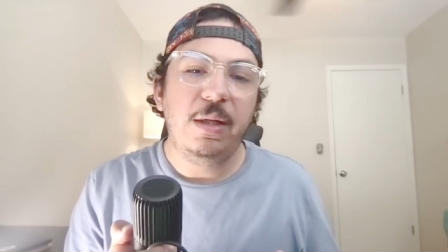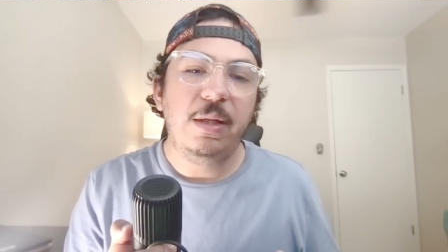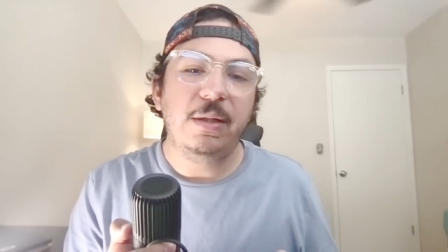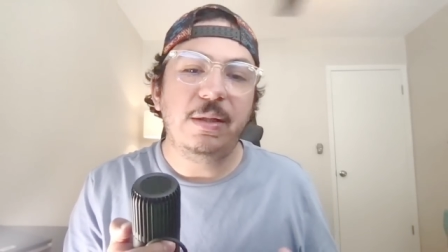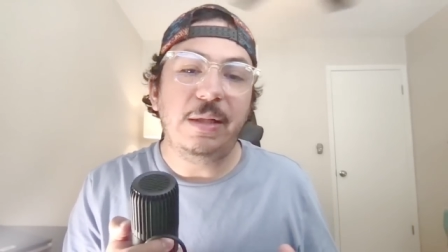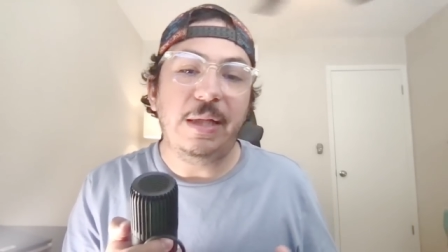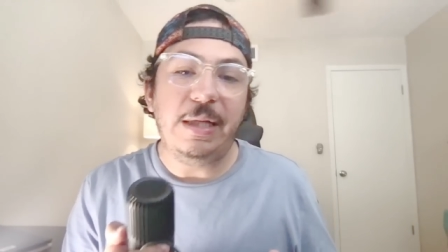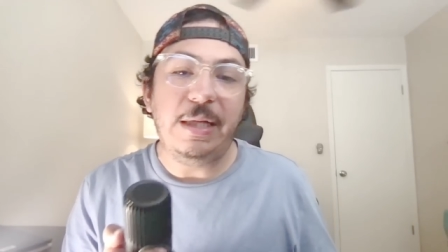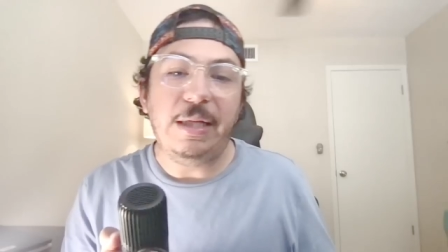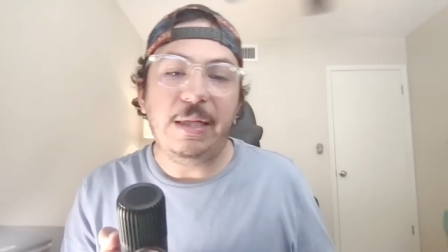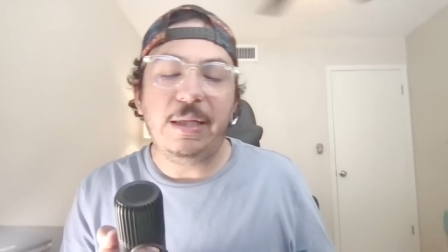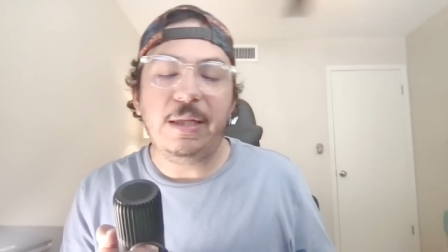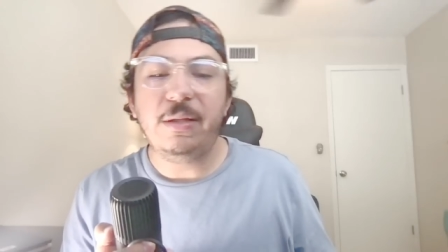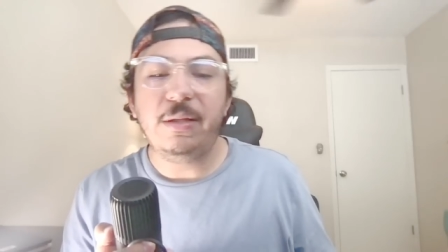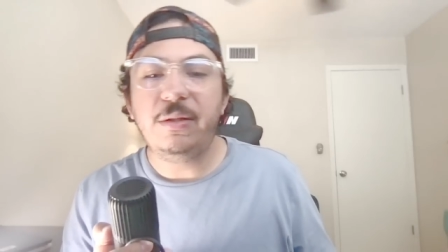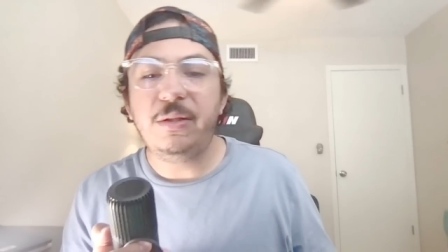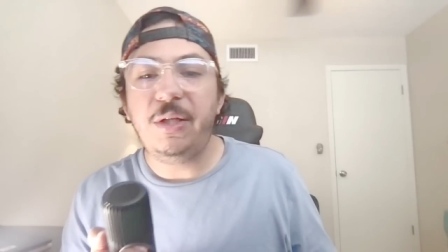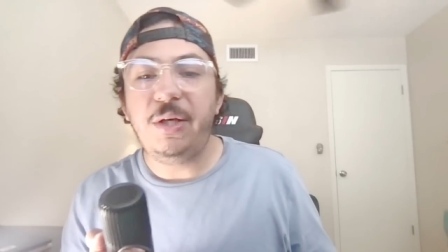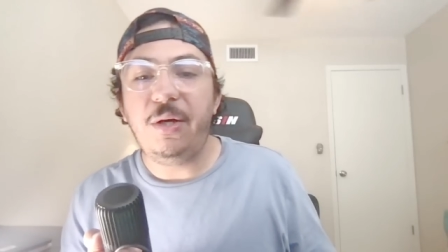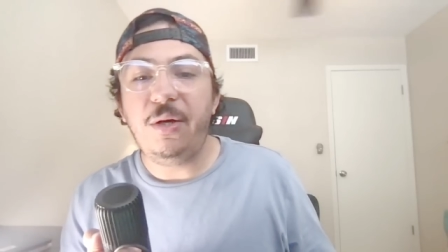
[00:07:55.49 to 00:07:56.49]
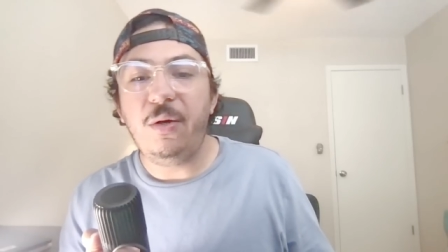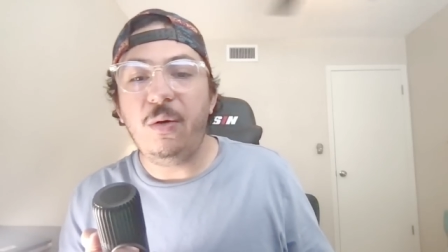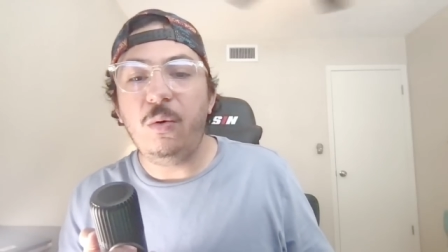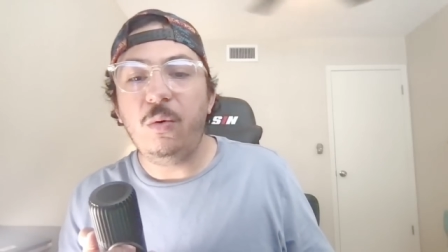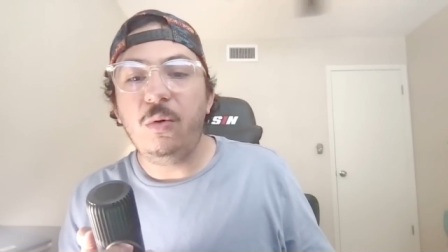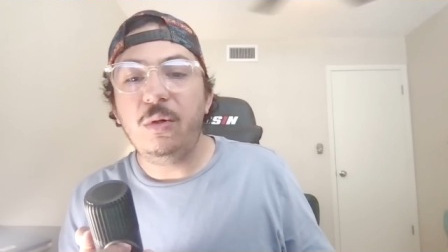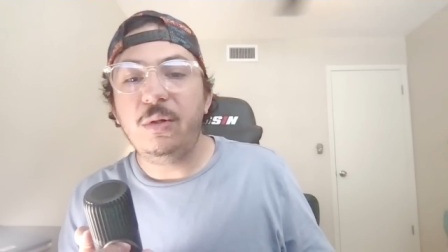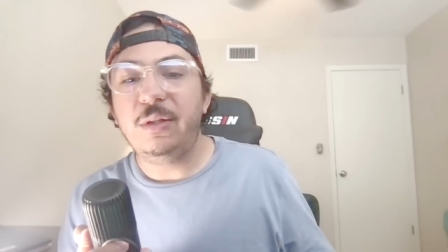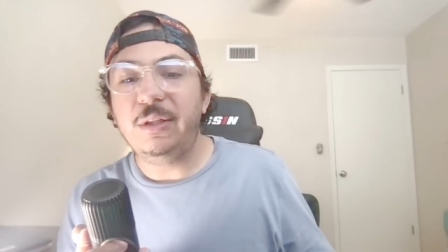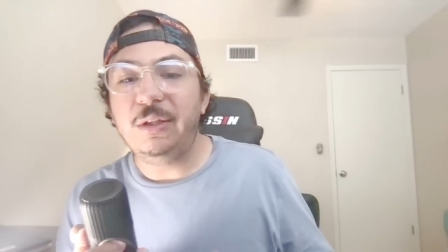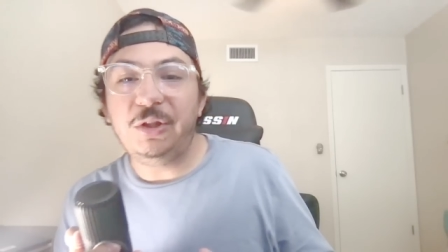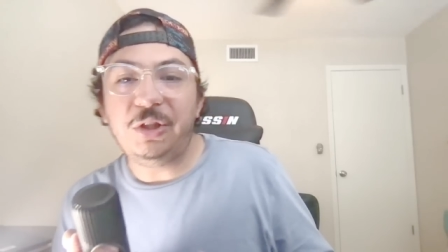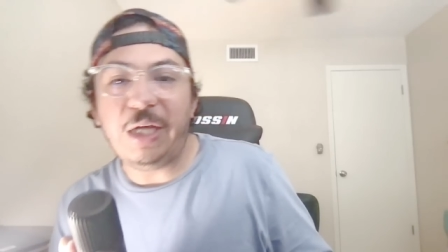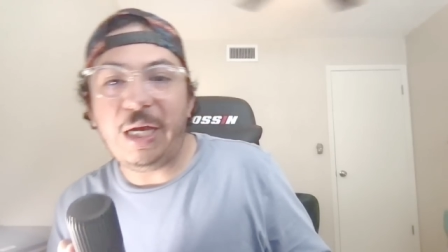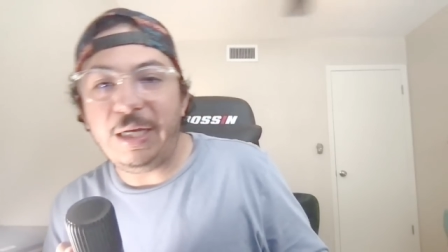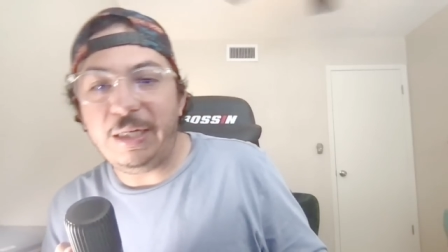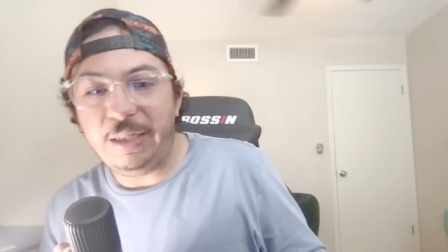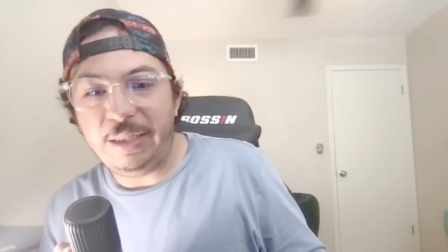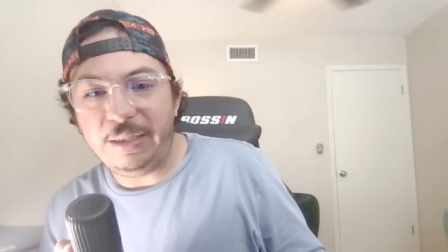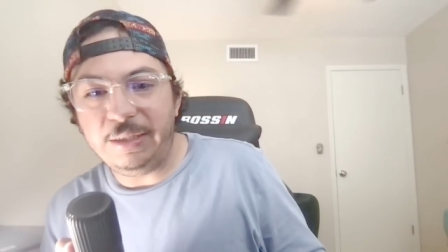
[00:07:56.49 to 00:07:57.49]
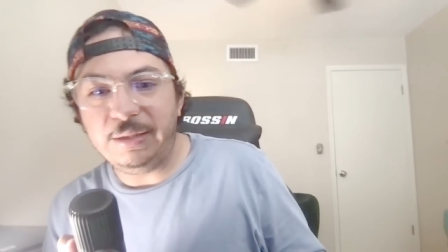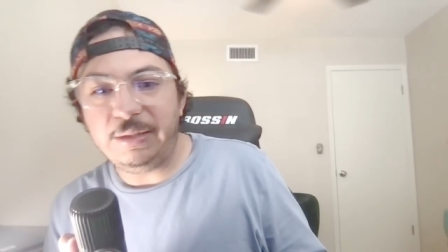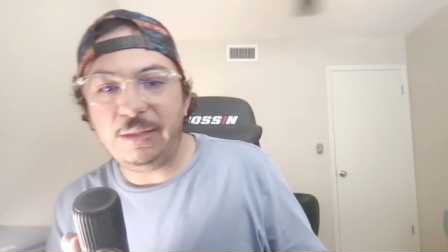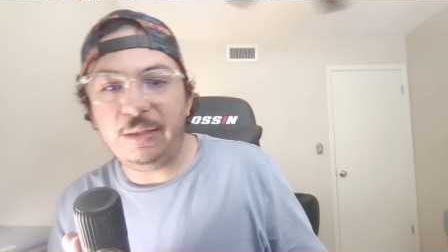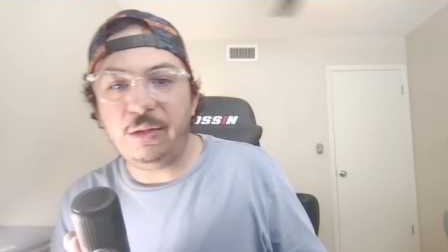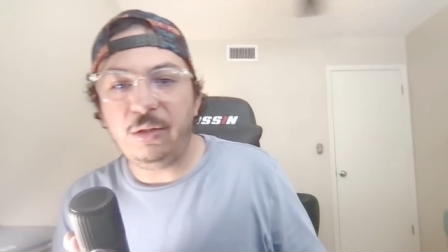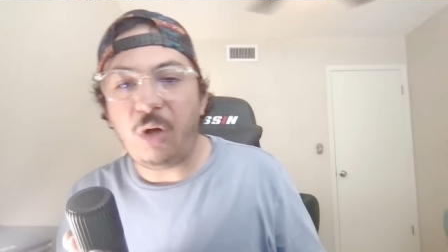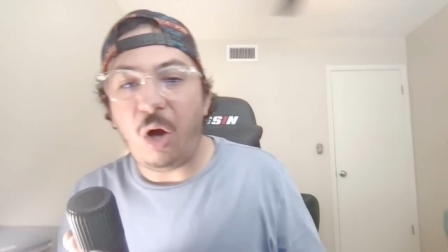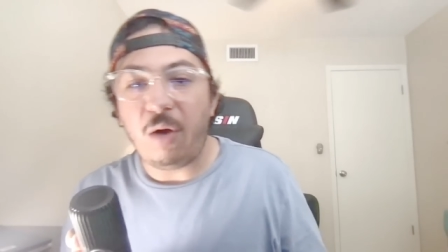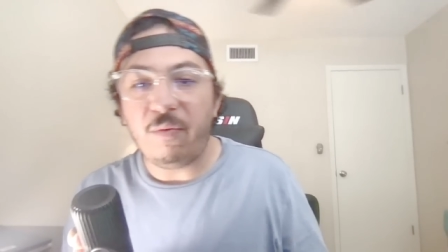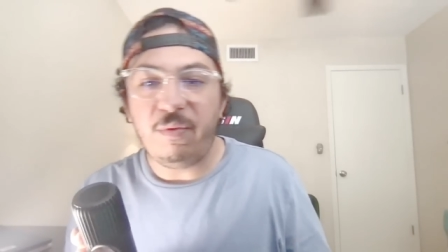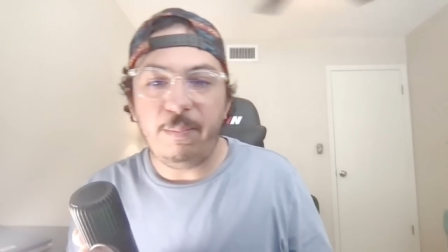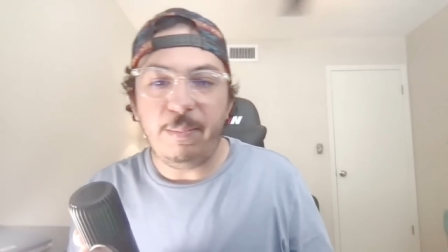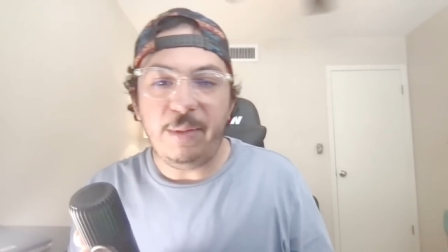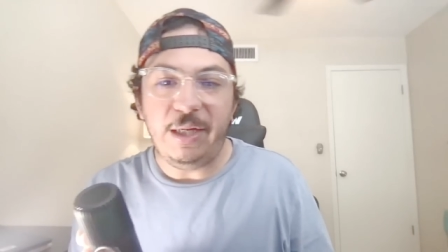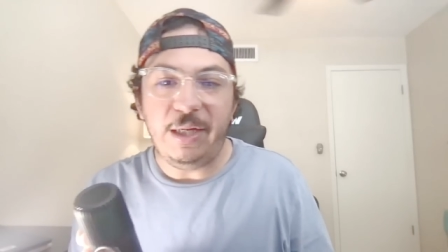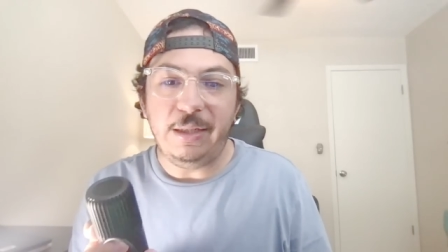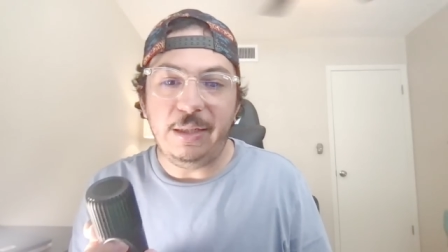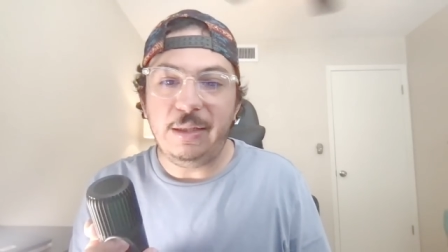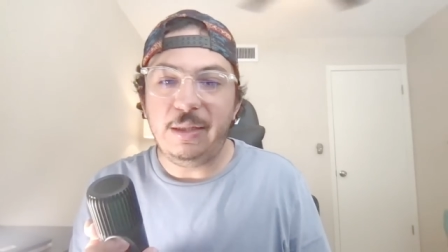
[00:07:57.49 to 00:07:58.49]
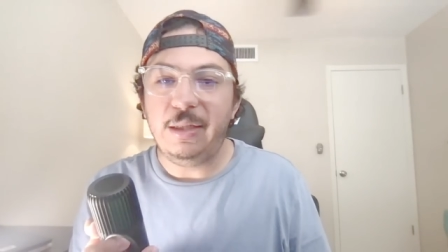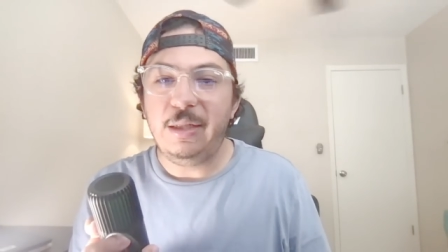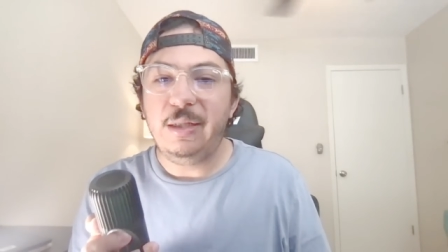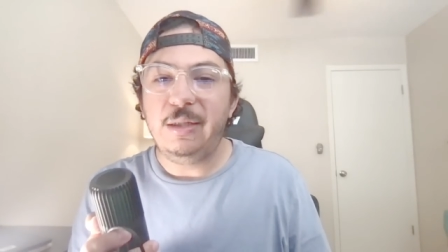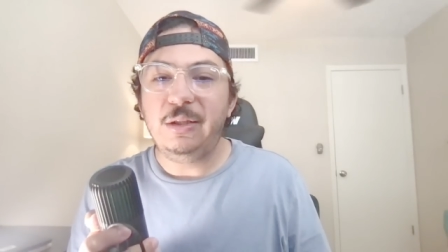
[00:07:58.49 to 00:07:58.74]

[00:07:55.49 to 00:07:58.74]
link to the Chinese government